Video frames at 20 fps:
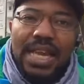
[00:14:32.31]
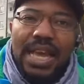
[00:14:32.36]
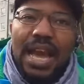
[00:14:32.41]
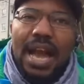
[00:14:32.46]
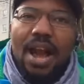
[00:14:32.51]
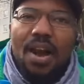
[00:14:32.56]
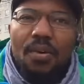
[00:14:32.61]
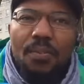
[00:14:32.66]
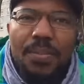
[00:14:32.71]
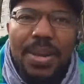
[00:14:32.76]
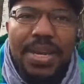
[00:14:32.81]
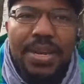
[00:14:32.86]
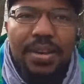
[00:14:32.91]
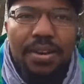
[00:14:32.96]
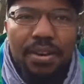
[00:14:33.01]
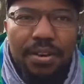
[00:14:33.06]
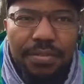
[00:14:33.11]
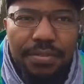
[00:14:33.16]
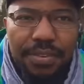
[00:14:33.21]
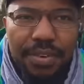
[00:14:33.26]
how many
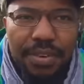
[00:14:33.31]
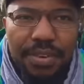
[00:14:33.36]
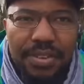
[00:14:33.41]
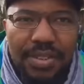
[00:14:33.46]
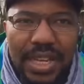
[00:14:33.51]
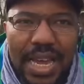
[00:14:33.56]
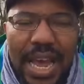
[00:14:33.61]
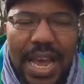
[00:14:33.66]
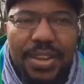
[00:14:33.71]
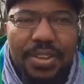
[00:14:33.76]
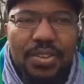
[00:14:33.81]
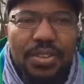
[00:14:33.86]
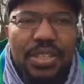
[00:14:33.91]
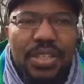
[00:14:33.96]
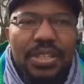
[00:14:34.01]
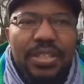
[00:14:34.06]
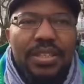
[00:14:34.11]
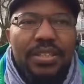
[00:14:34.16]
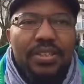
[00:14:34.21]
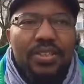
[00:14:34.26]
of us are
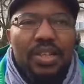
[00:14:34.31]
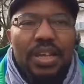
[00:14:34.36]
using